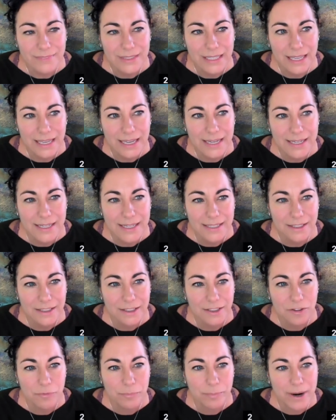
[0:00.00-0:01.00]
and
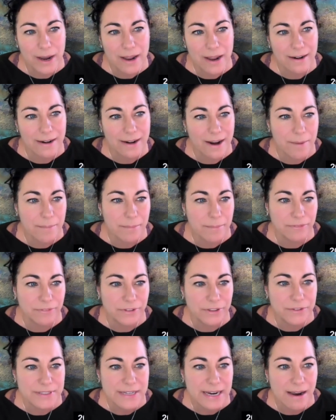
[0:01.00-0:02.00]
you've brought it up a
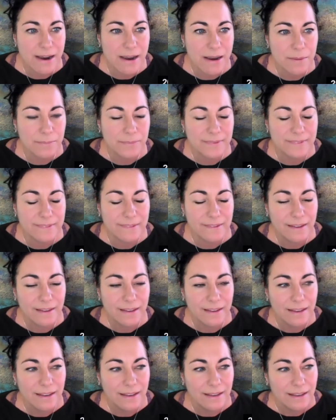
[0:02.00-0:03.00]
few times.
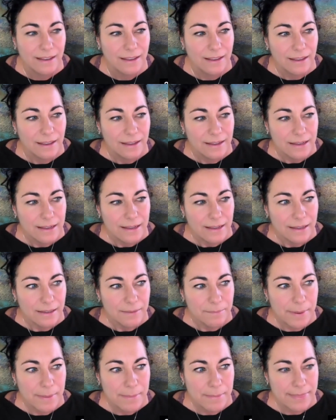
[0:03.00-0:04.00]

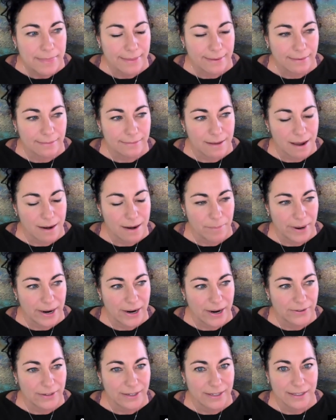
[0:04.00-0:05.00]
Made me think a lot
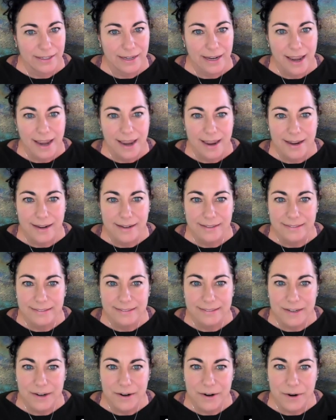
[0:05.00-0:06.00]
about it. And
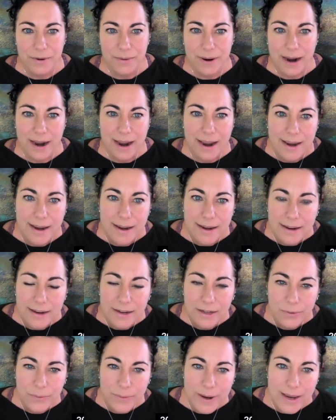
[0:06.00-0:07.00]
so I
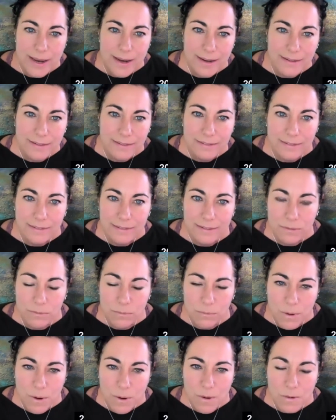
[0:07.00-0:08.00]
equate
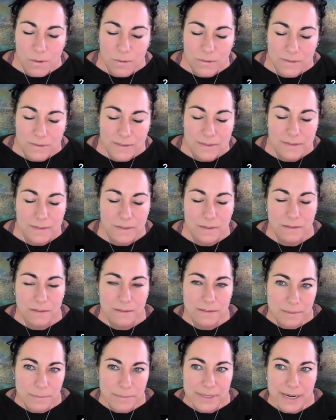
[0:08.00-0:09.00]
roles
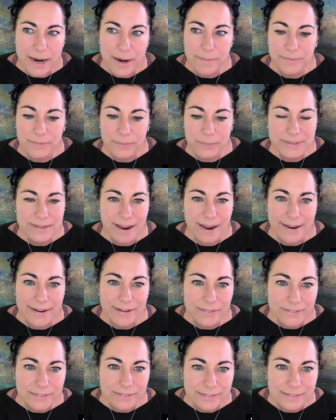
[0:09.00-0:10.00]
sometimes with
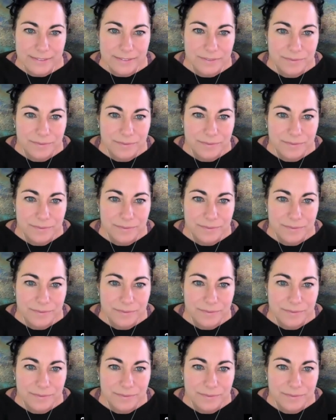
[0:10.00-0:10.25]
titles.